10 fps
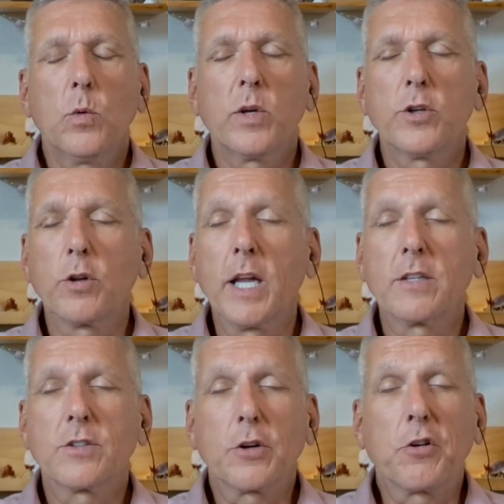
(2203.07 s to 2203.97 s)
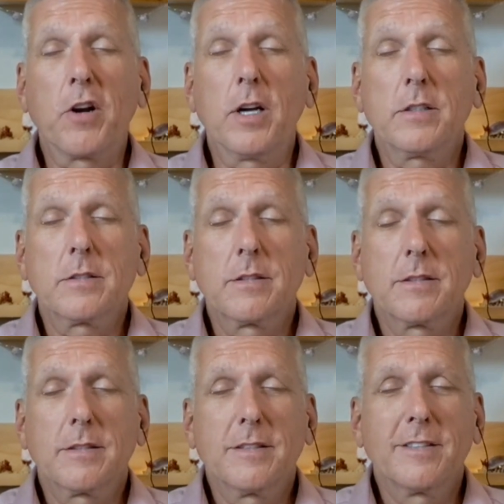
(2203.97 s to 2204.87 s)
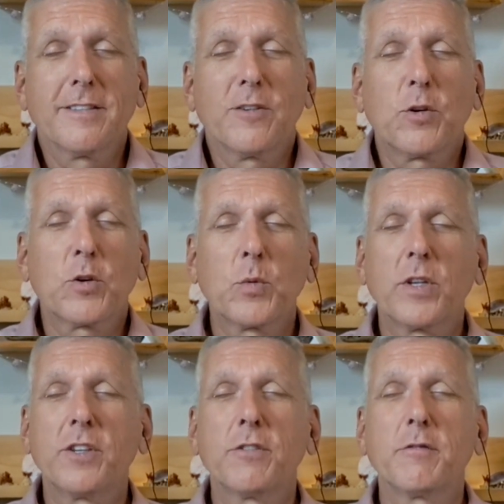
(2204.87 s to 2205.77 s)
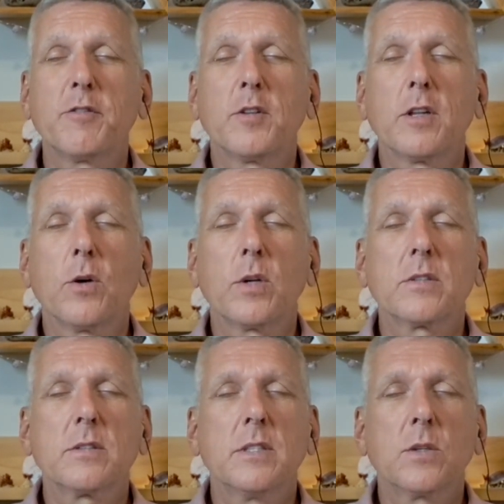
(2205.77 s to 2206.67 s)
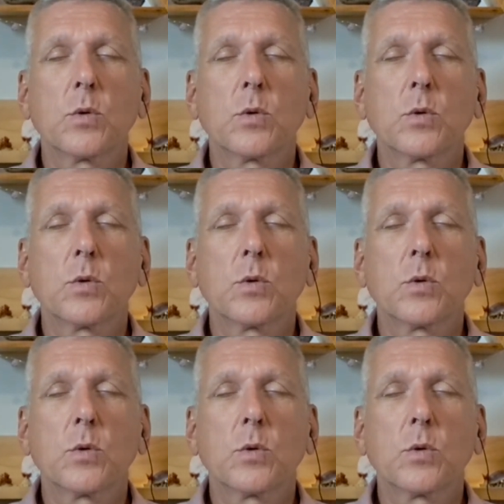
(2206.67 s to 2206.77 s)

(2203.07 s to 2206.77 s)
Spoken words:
whether your legs are crossed, or whether you're in full lotus,